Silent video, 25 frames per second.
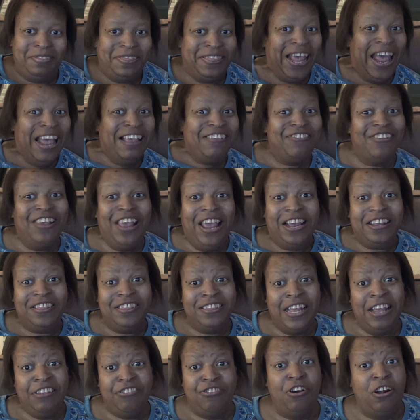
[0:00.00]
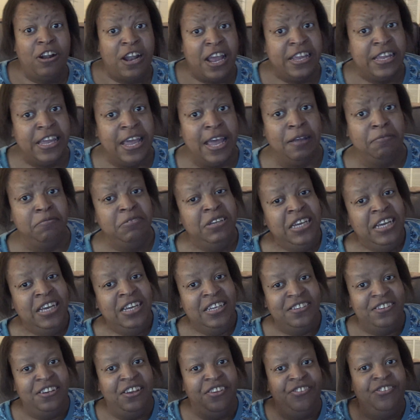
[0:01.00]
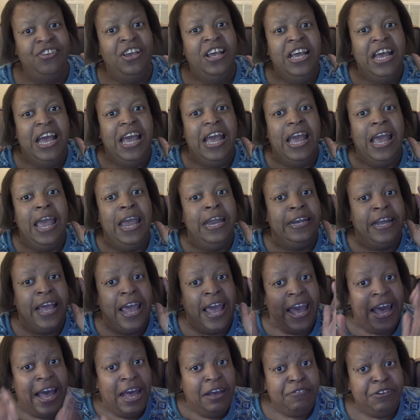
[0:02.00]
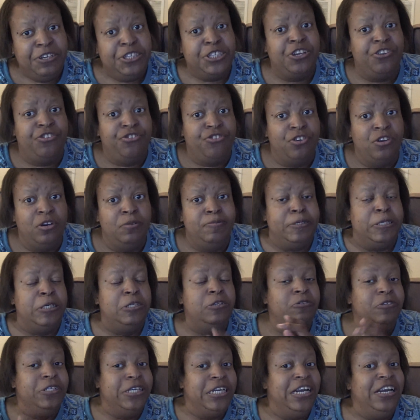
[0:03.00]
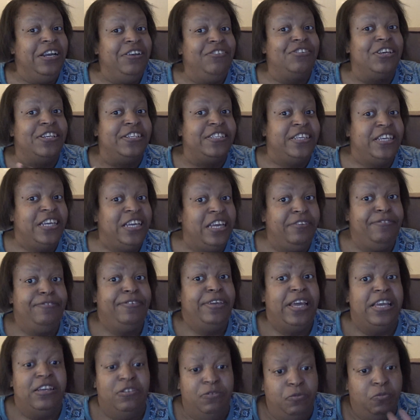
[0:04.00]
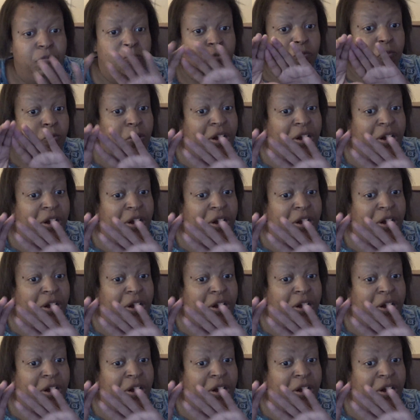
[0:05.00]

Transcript: That's it. That's all I am. Just an average consumer who needs a TV.